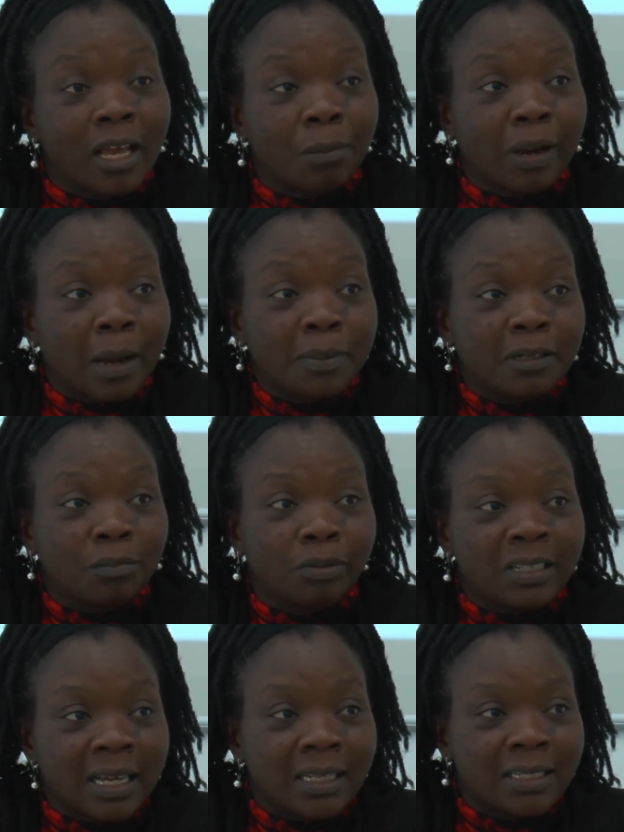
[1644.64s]
perhaps in
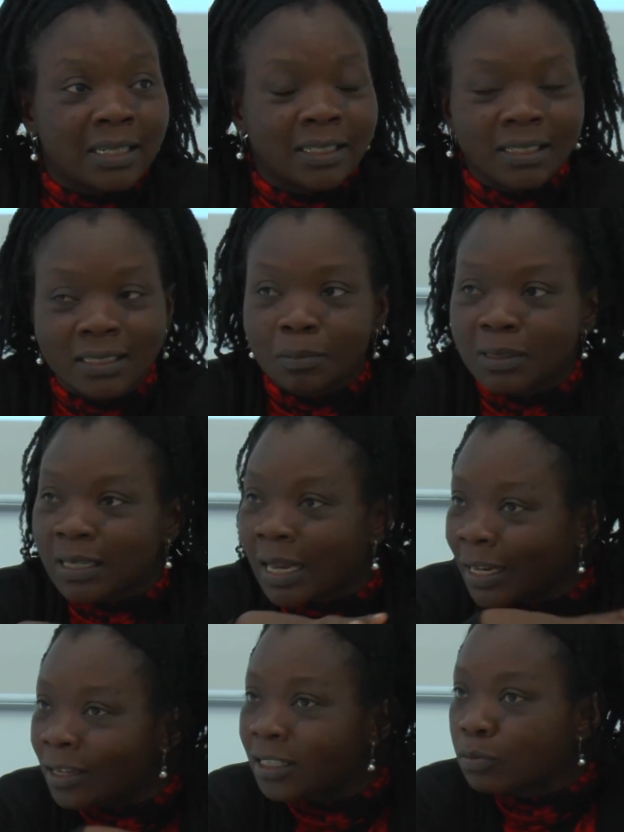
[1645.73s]
presenting it, it seems
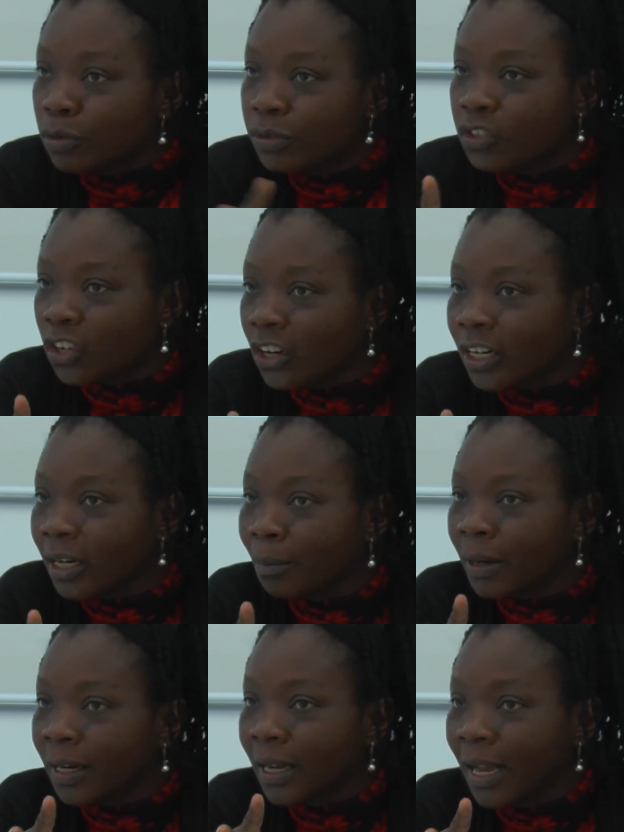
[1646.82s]
like a smooth journey,
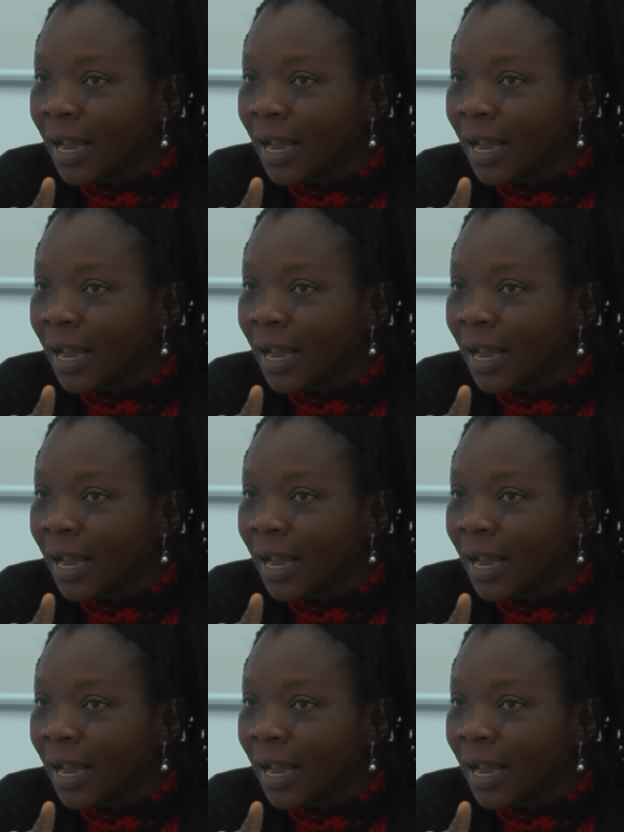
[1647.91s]
but